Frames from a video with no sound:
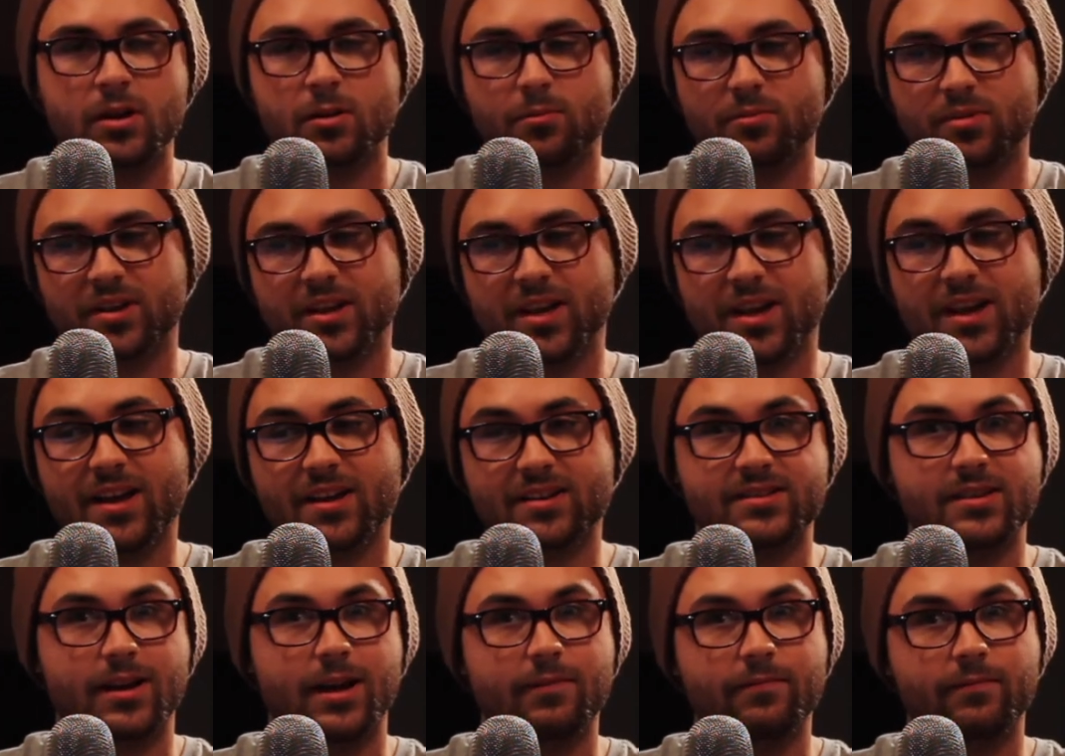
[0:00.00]
But yeah,
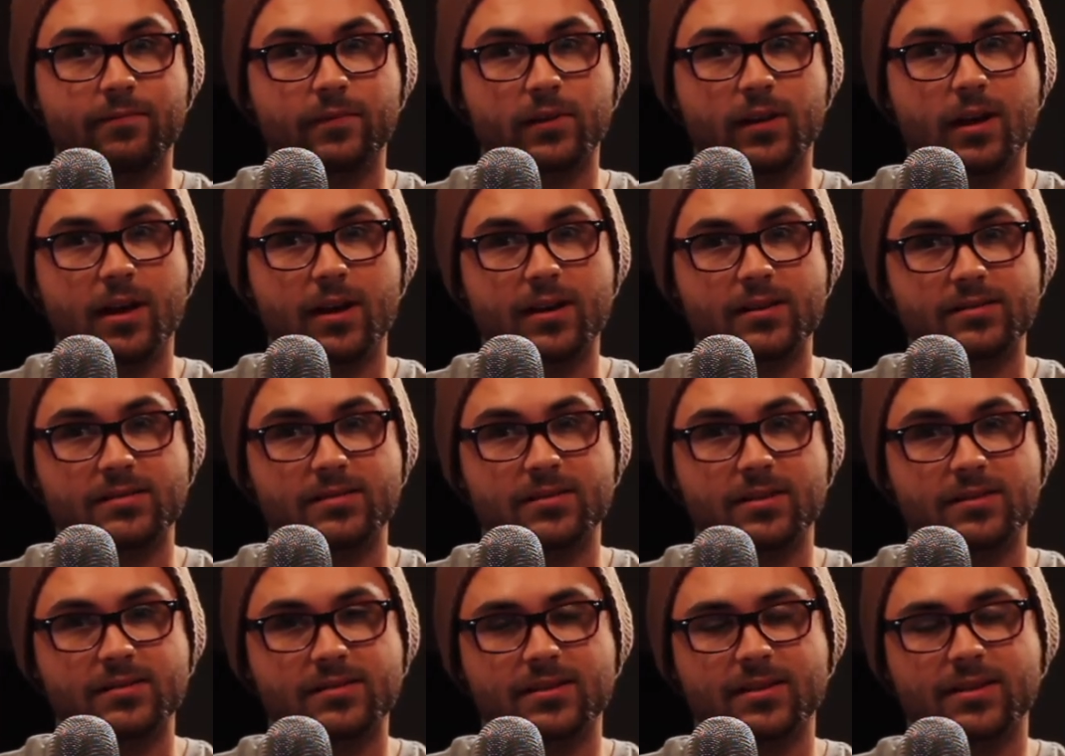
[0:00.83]
time flies,
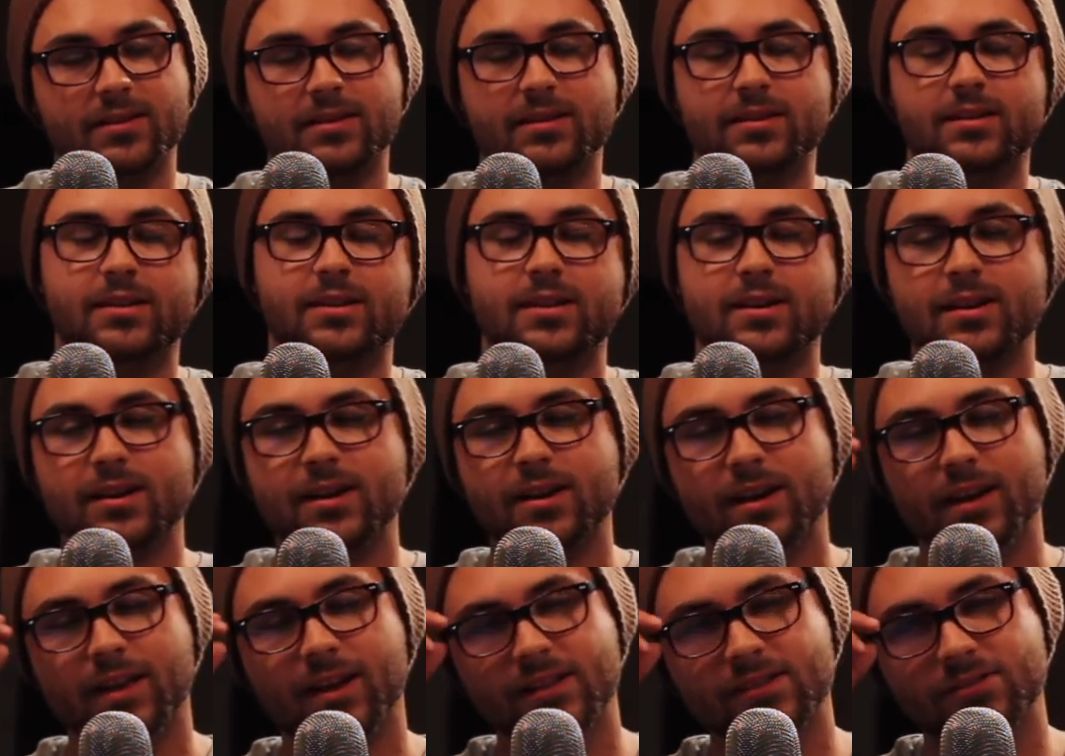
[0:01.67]
doesn't it?
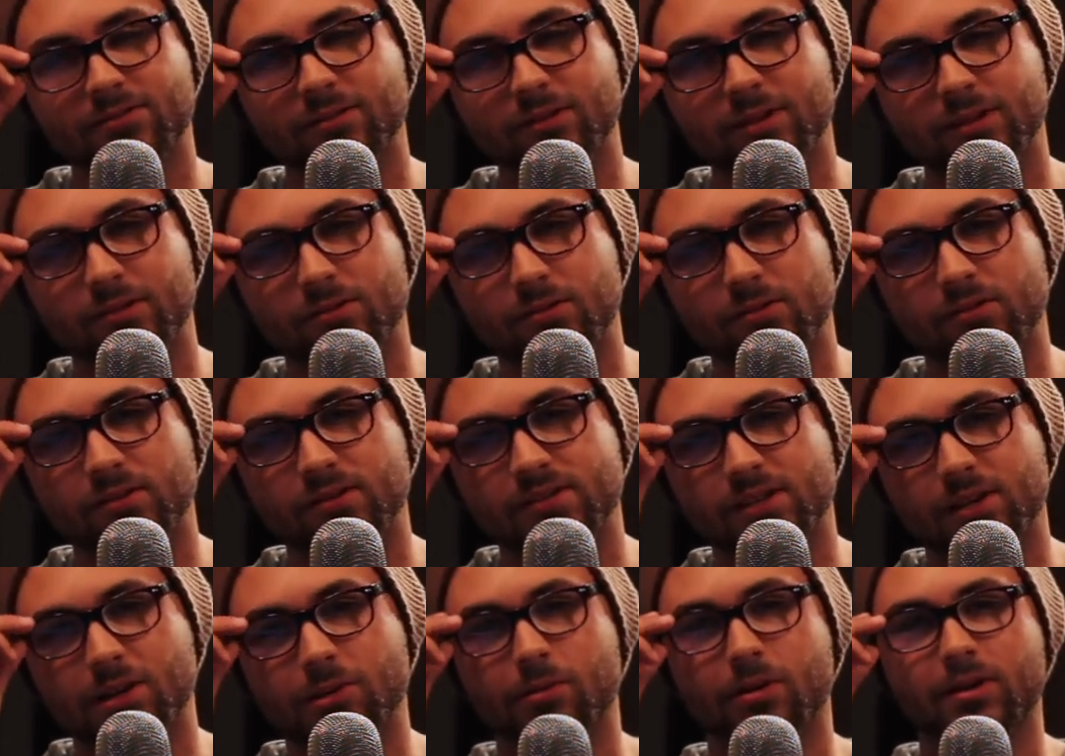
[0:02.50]
And it's really cool to
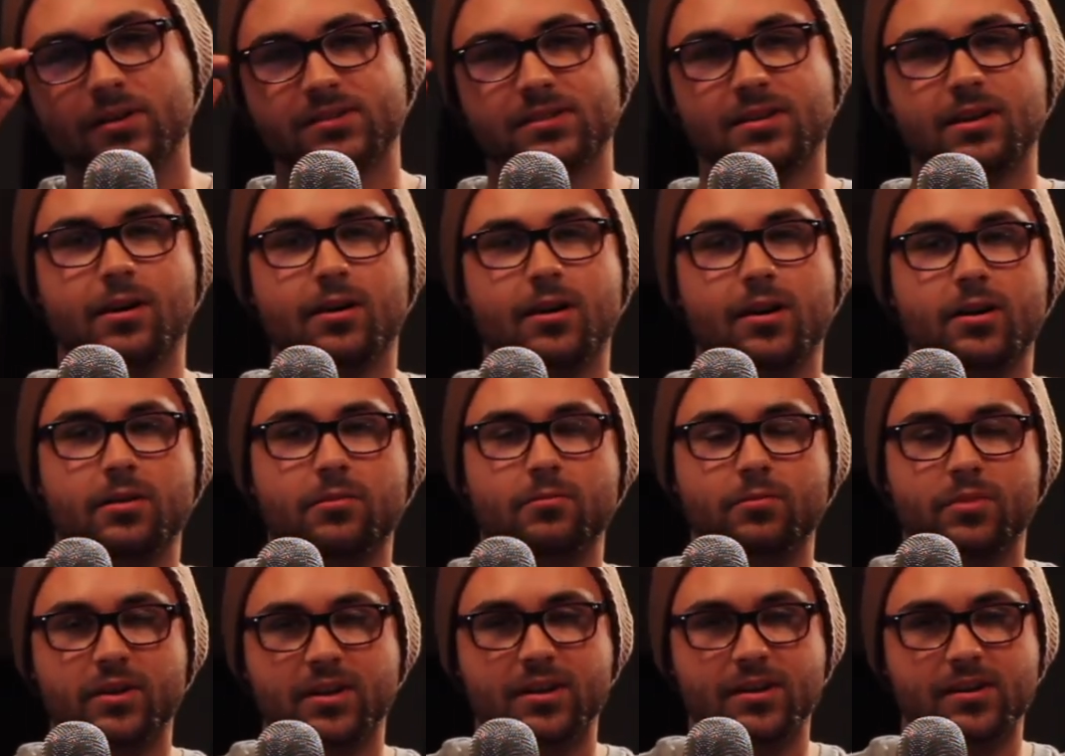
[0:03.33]
see where it's gone
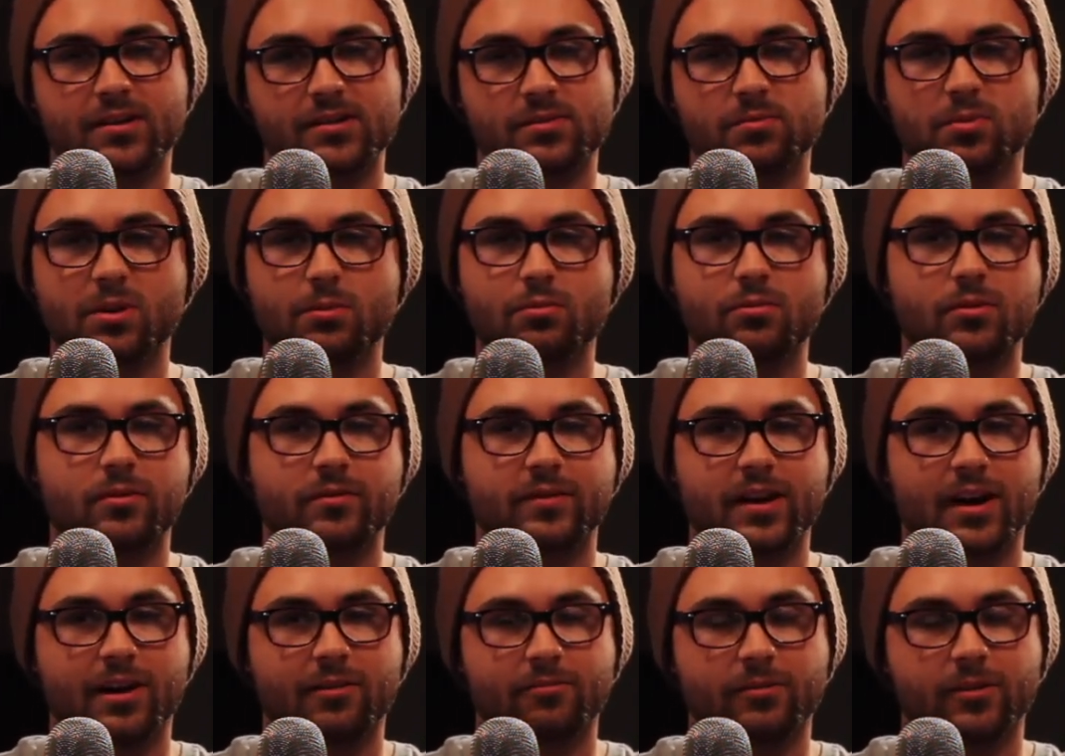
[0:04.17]
because people have
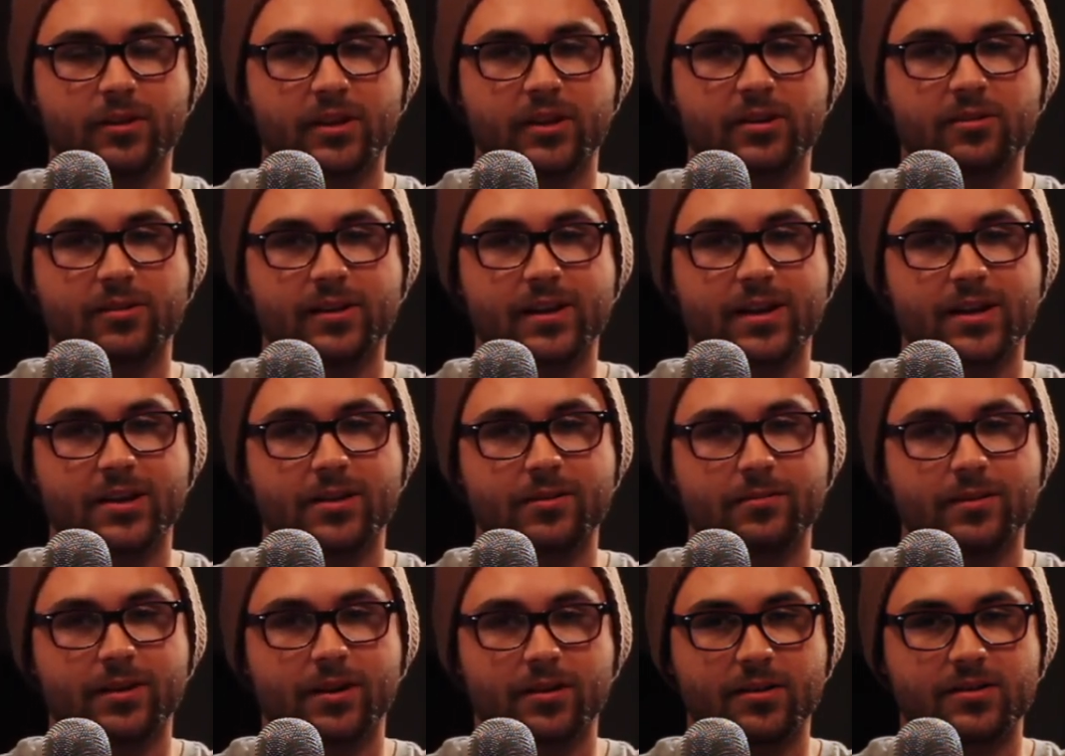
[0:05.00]
gotten really
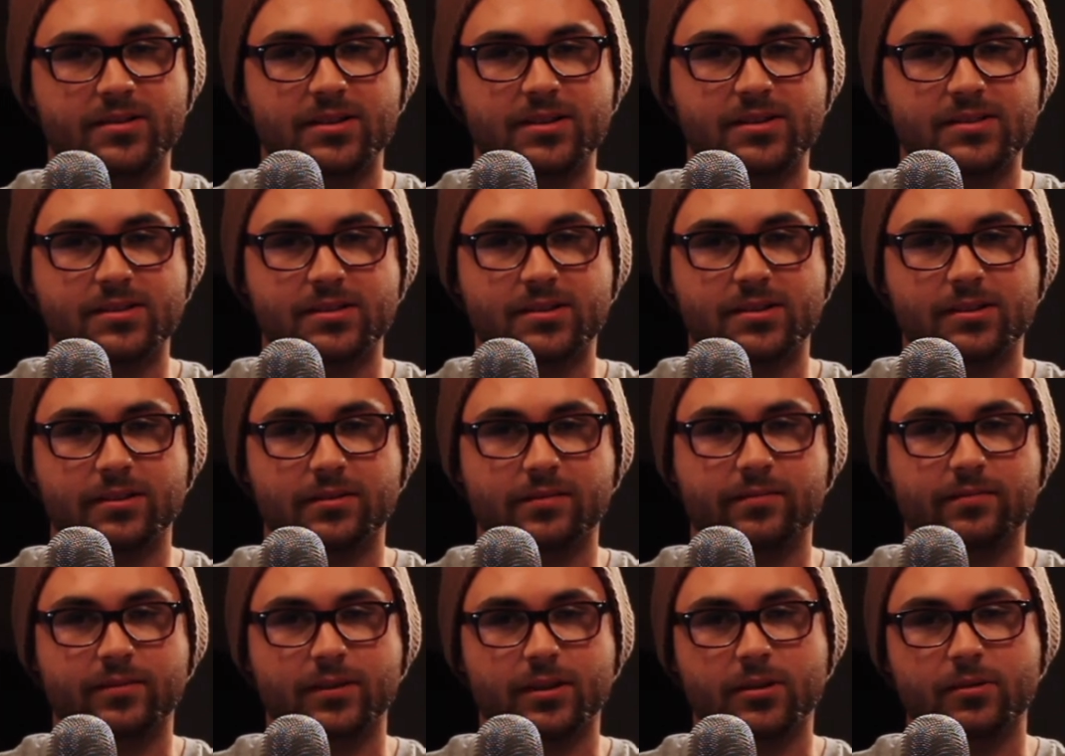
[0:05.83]
creative and artistically
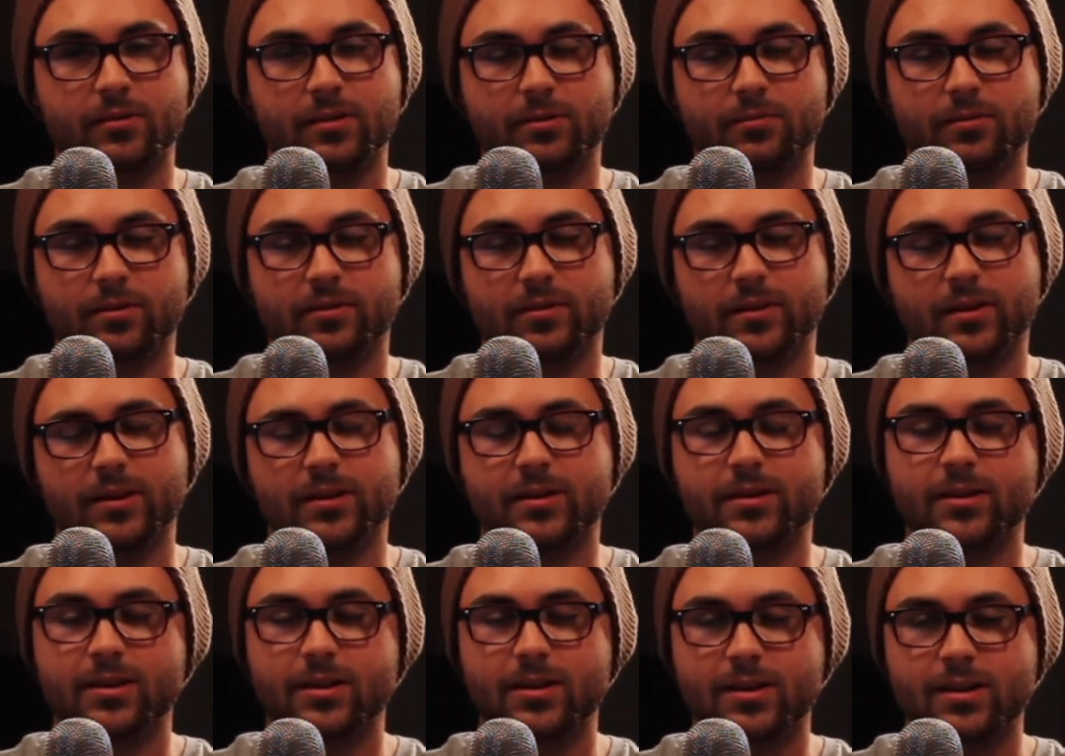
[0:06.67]
fluent with
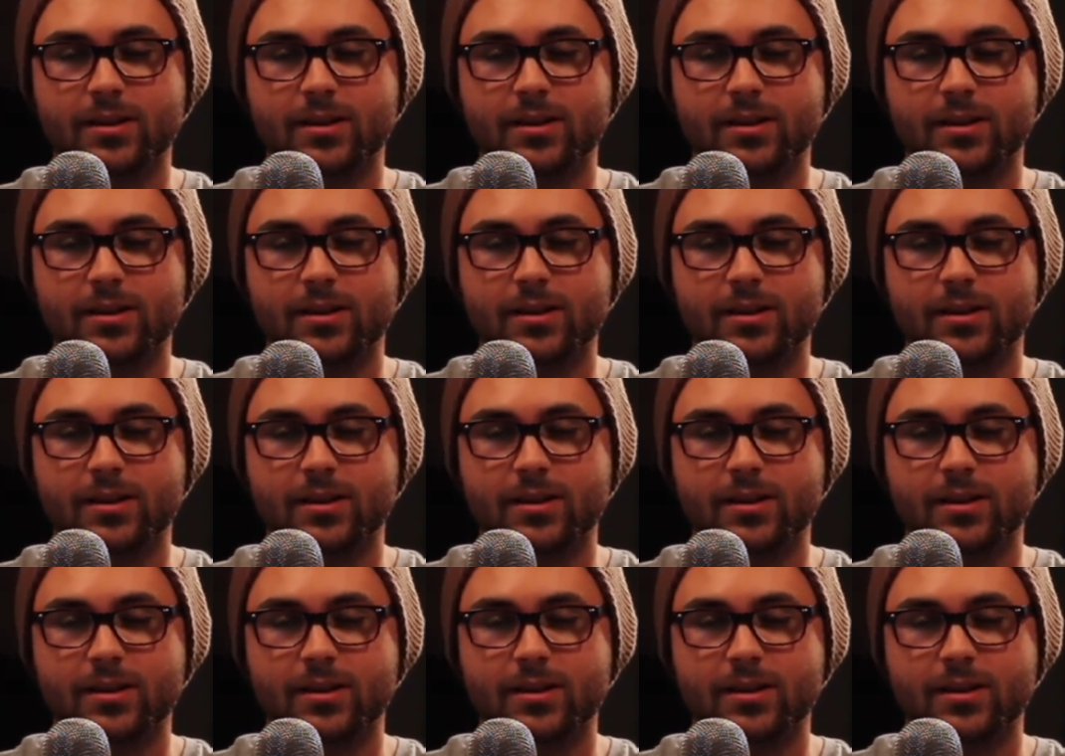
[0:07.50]
it,